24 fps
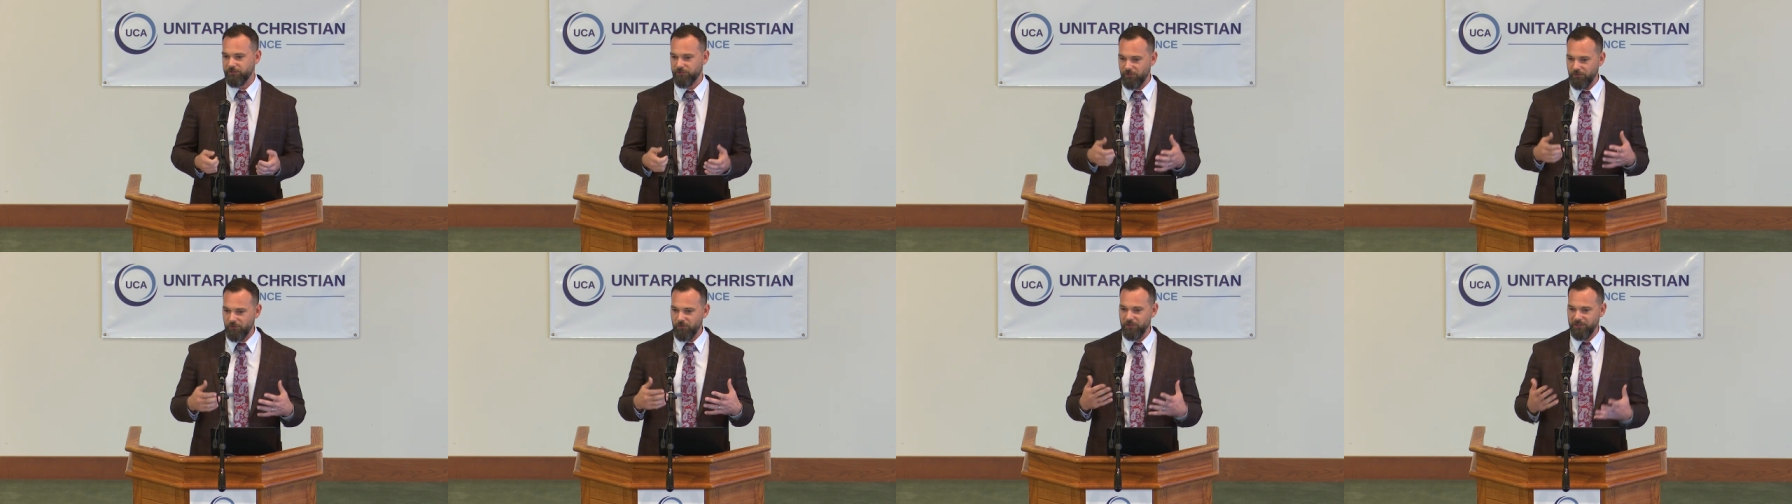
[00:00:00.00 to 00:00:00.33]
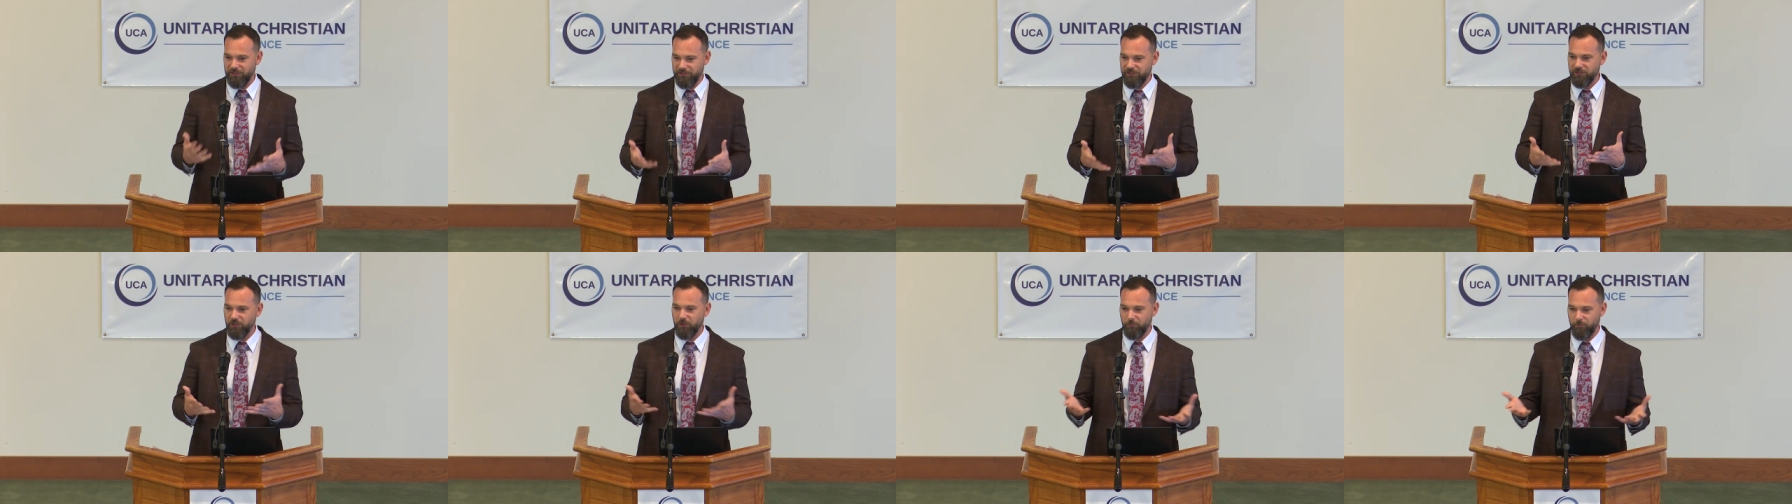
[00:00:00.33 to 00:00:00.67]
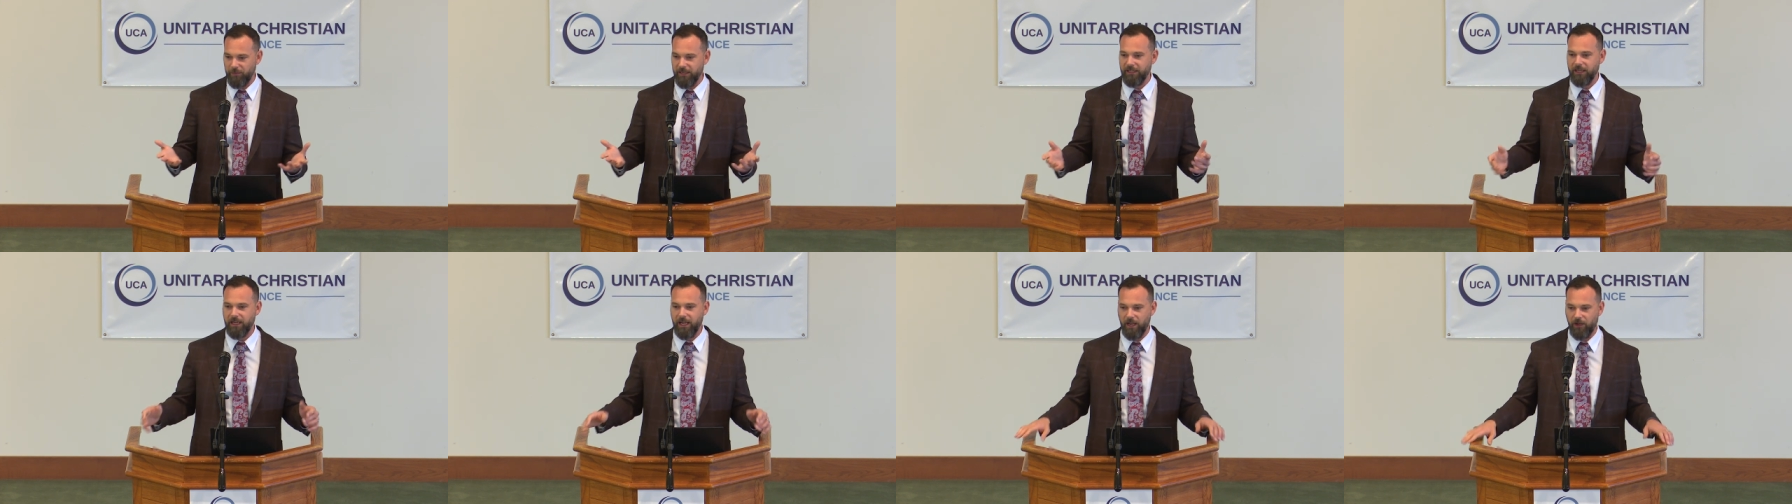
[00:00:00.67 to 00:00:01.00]
so you can still
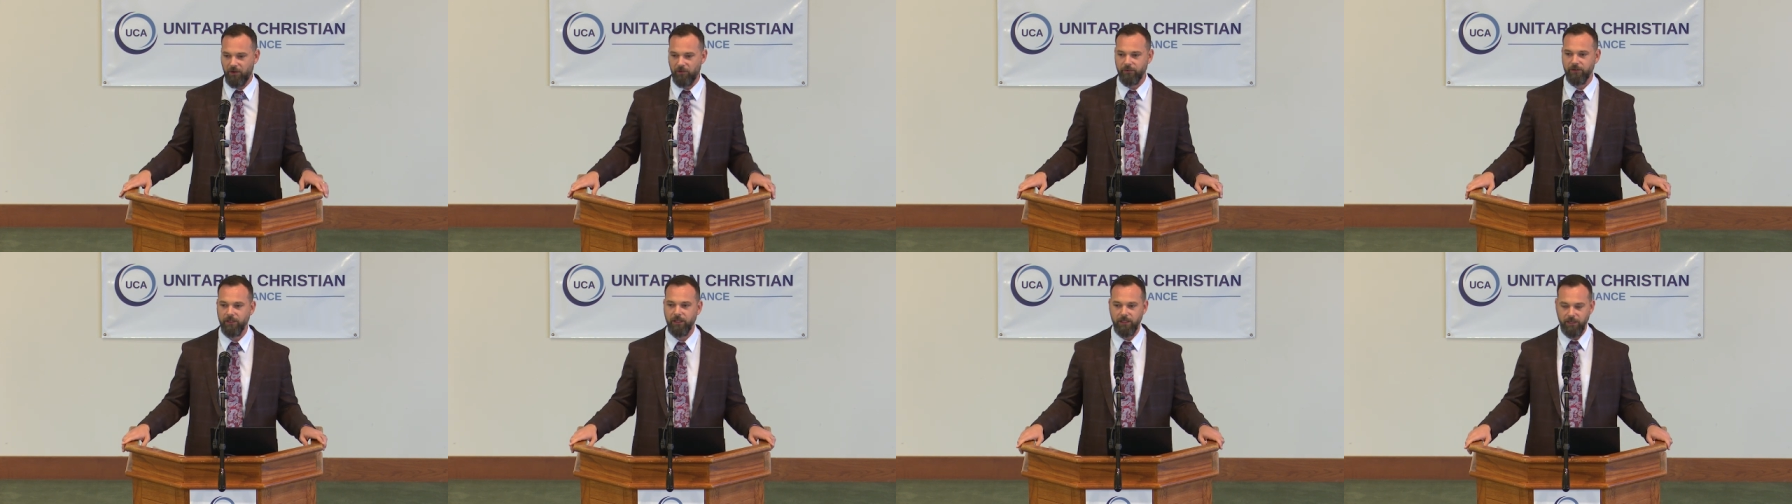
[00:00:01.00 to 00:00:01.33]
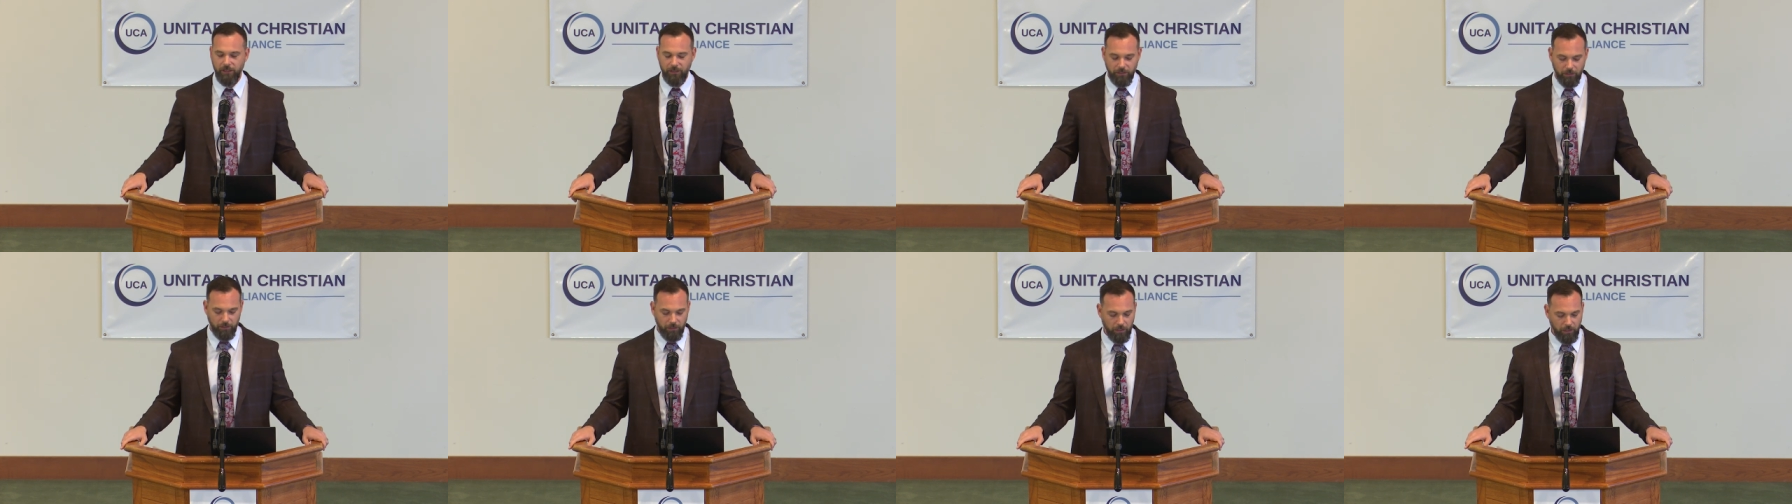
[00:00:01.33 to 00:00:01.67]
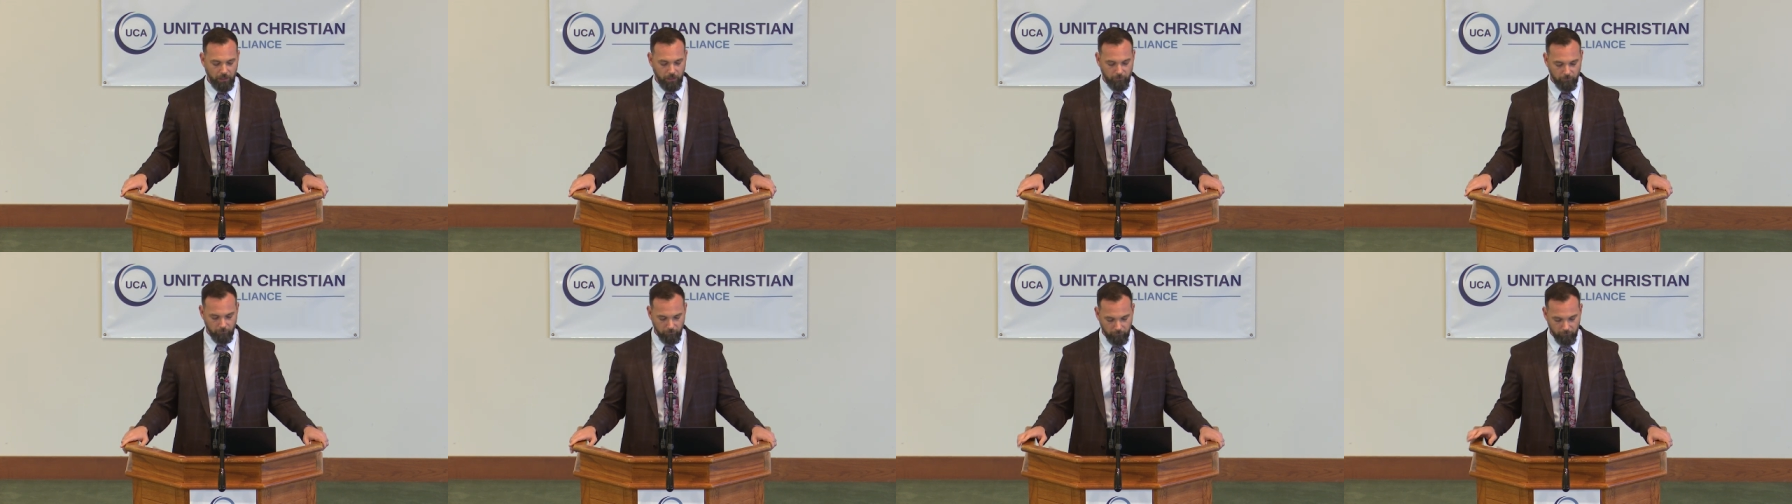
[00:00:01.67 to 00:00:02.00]
make out
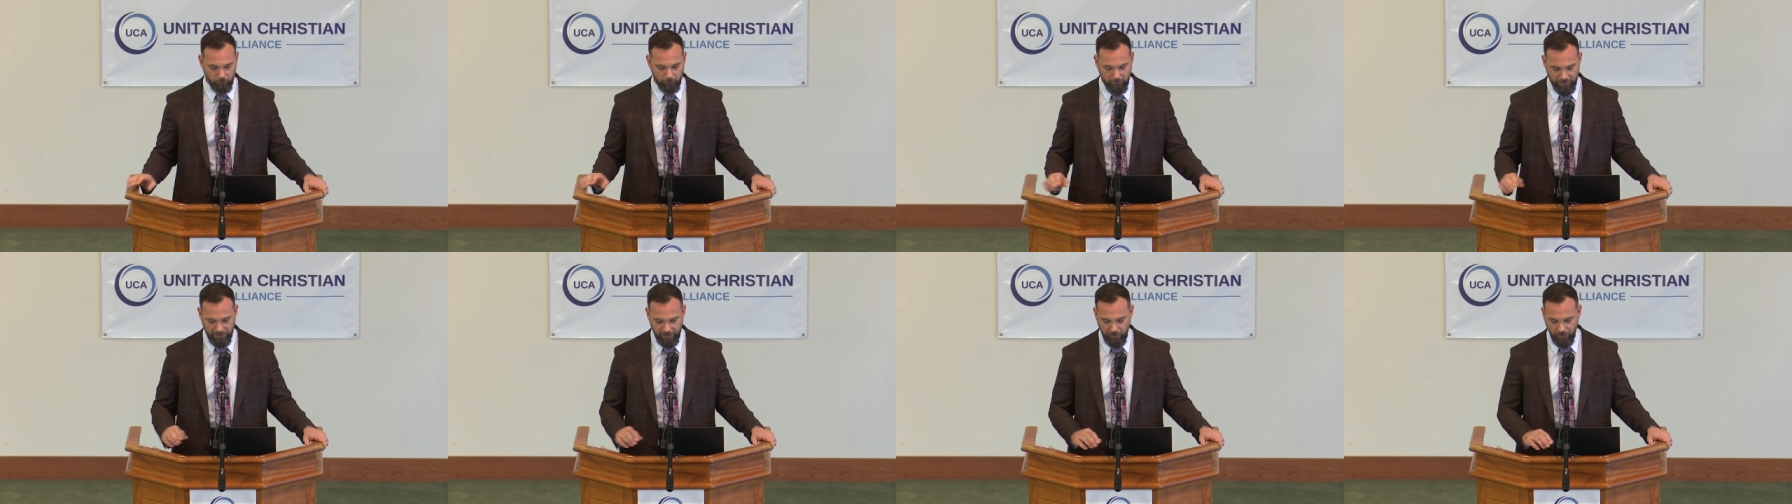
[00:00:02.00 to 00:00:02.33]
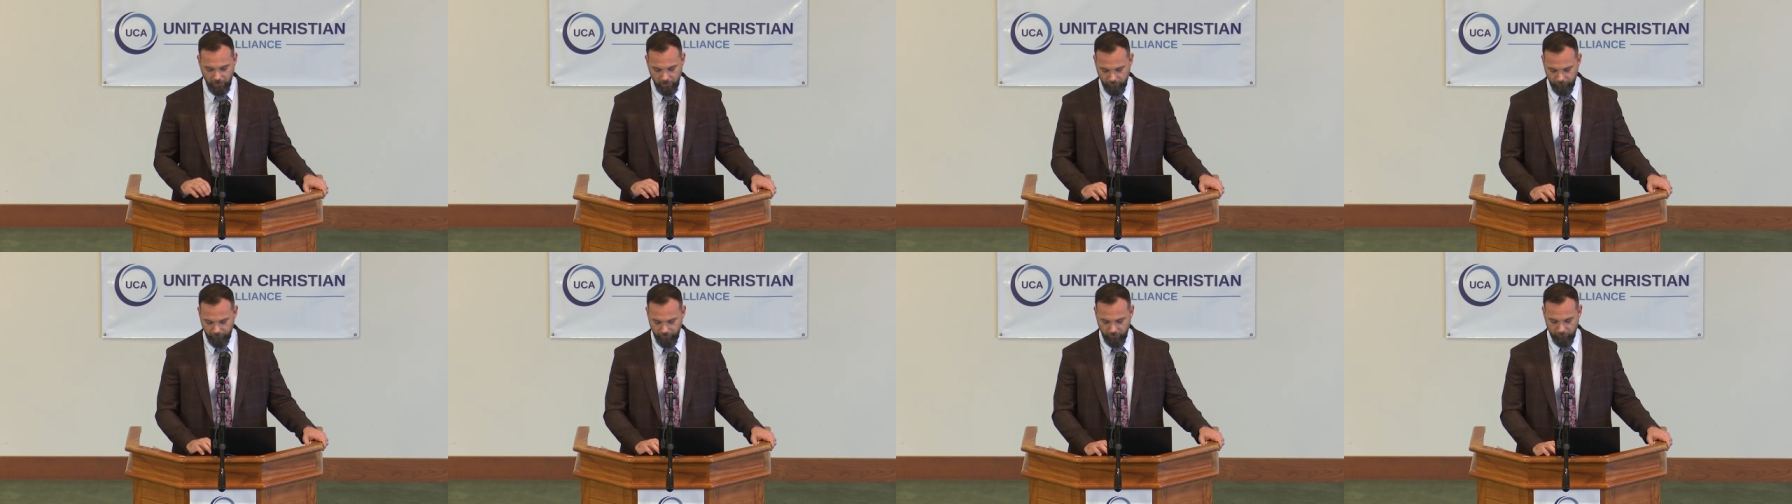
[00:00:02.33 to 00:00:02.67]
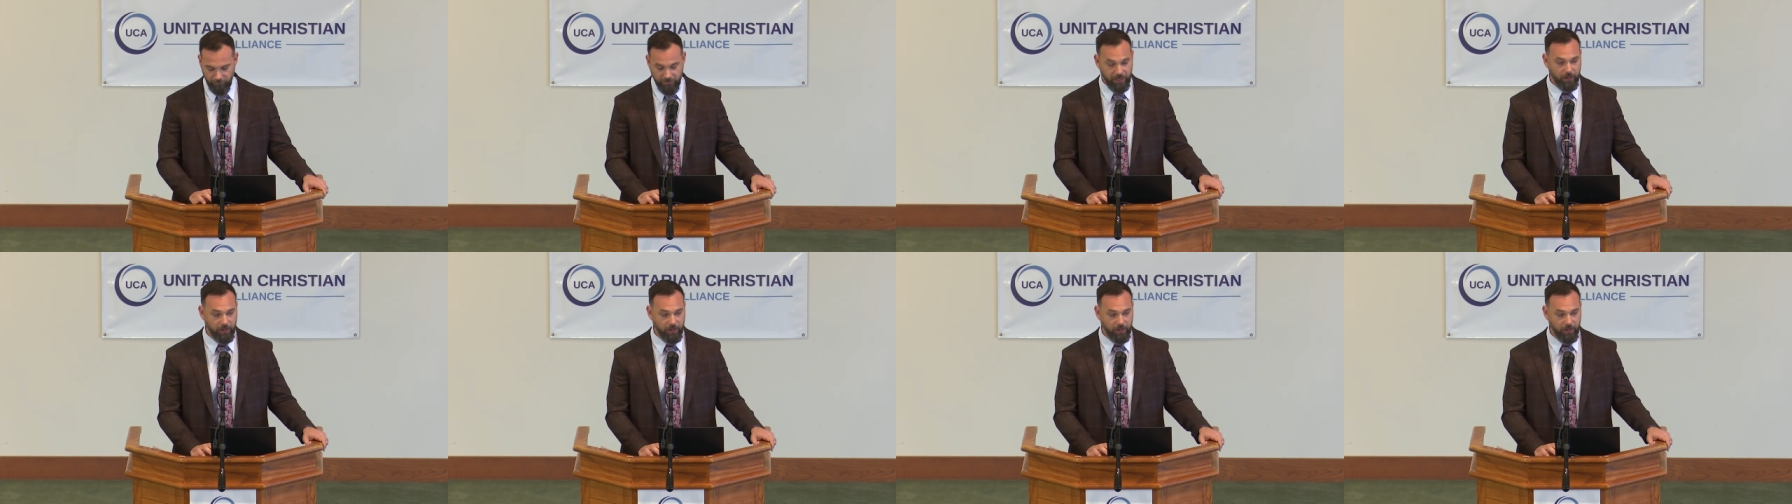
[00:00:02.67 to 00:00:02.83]
um, many of them.